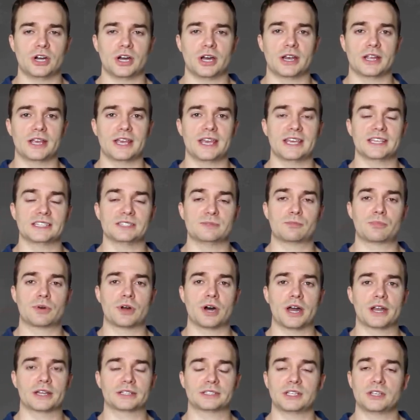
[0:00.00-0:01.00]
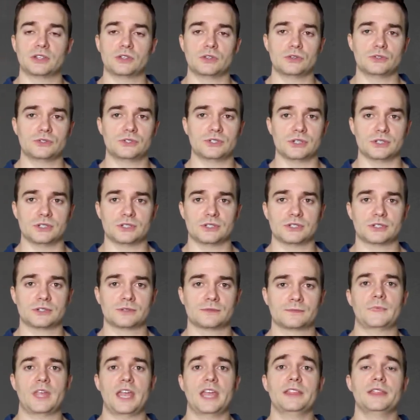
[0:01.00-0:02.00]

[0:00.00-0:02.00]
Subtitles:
on is product usage.